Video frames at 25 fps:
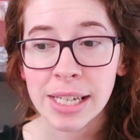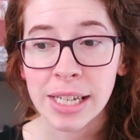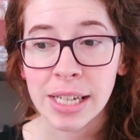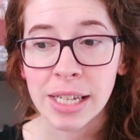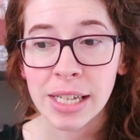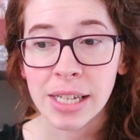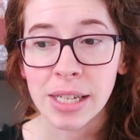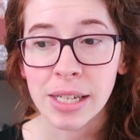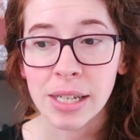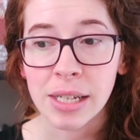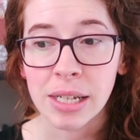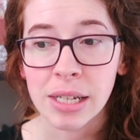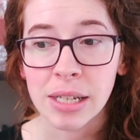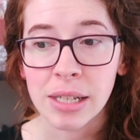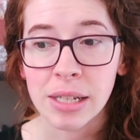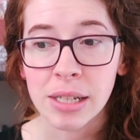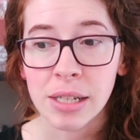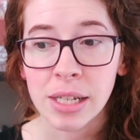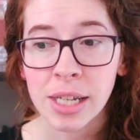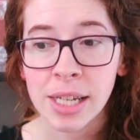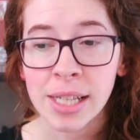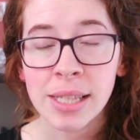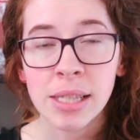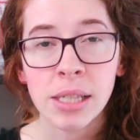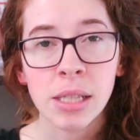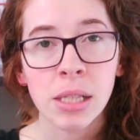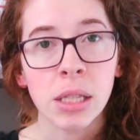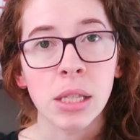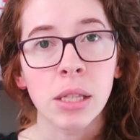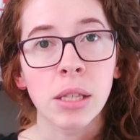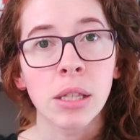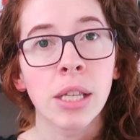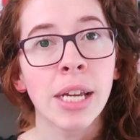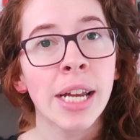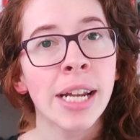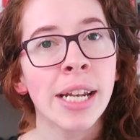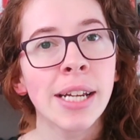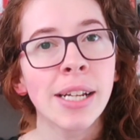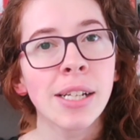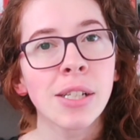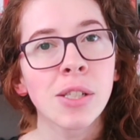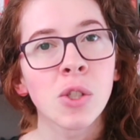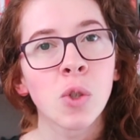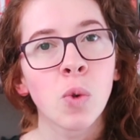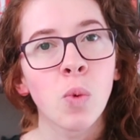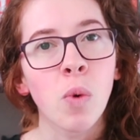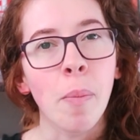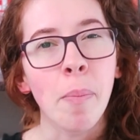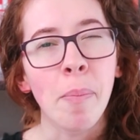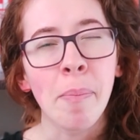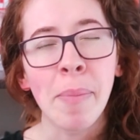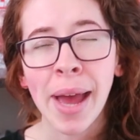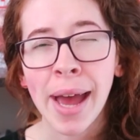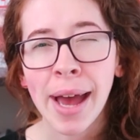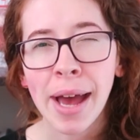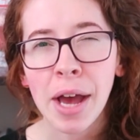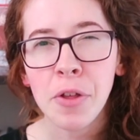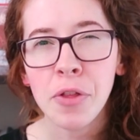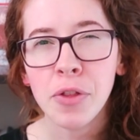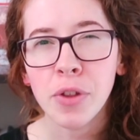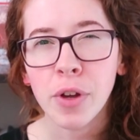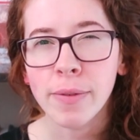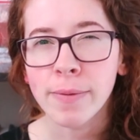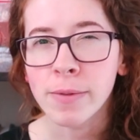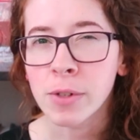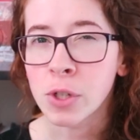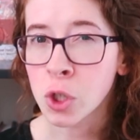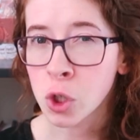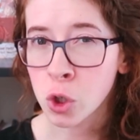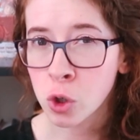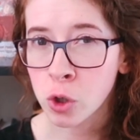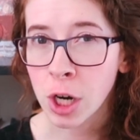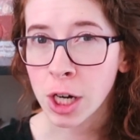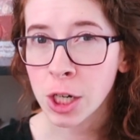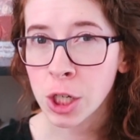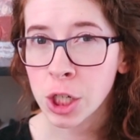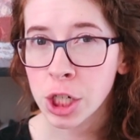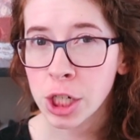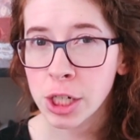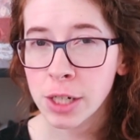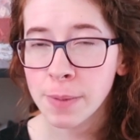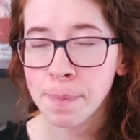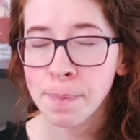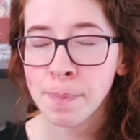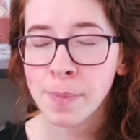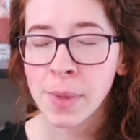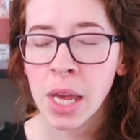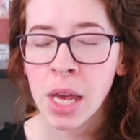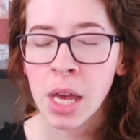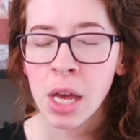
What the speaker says: it's leading to a path of destruction.